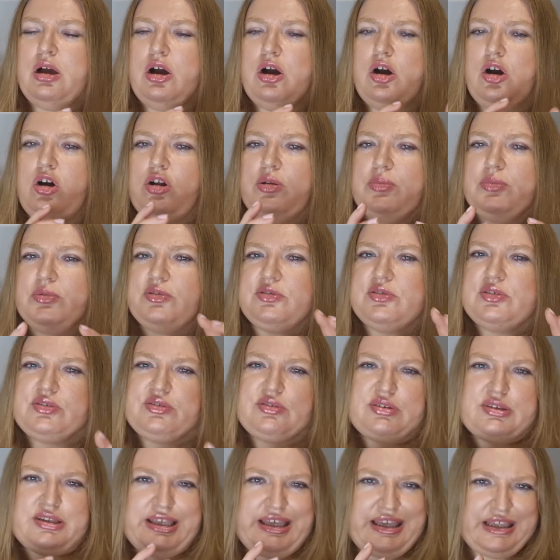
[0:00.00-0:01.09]
almost
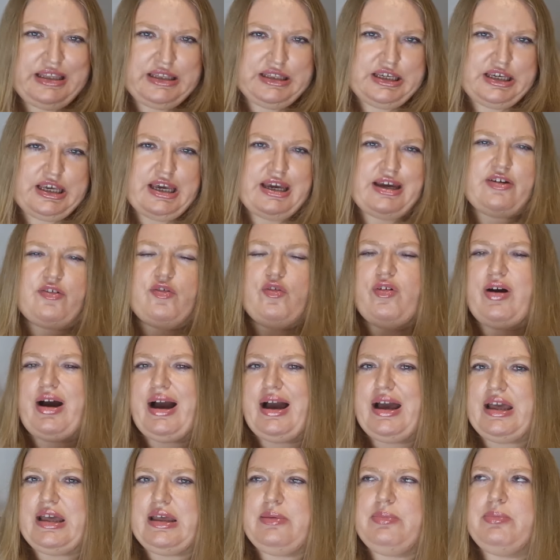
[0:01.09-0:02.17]
skincare
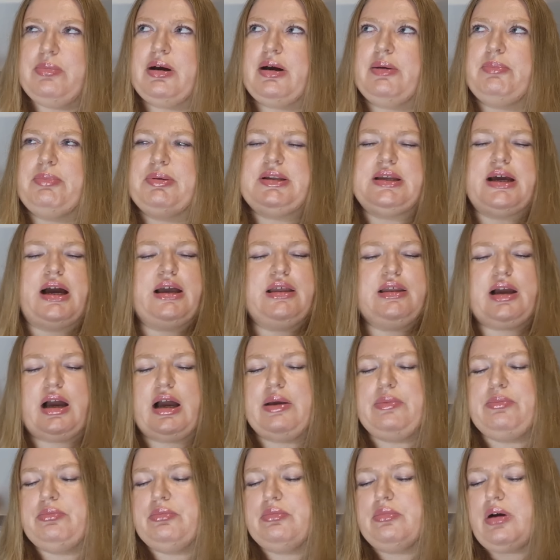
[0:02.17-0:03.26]
vibe, but
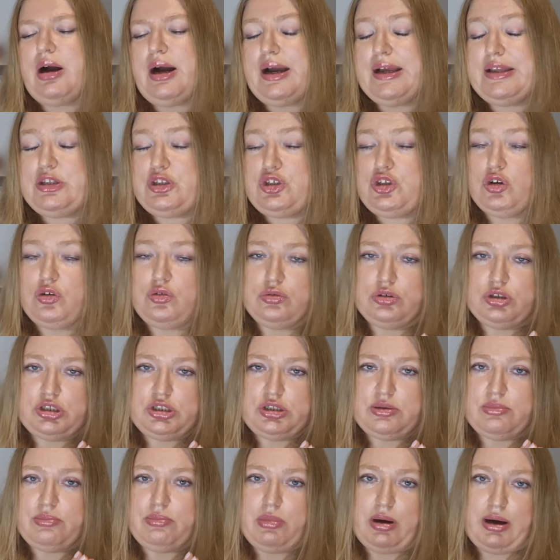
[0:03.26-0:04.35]
I
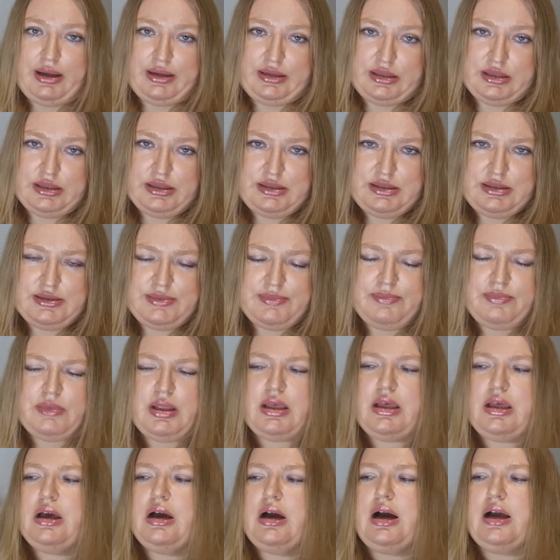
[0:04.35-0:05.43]
don't mind it.
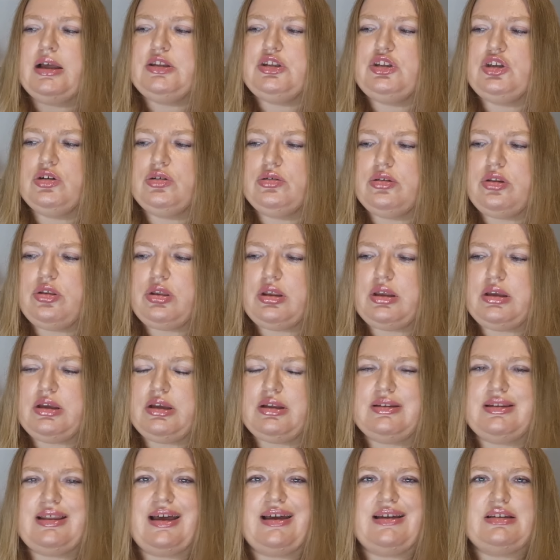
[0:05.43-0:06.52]
I don't think
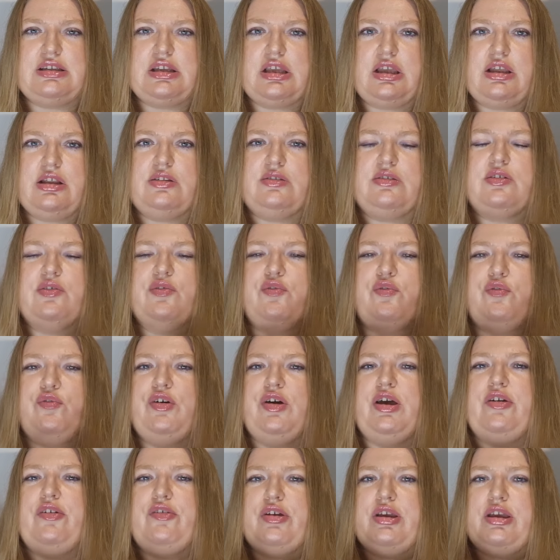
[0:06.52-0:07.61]
that it's
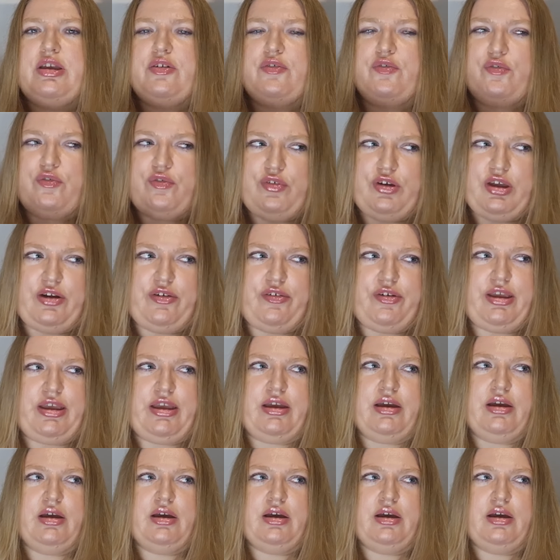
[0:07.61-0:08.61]
very, very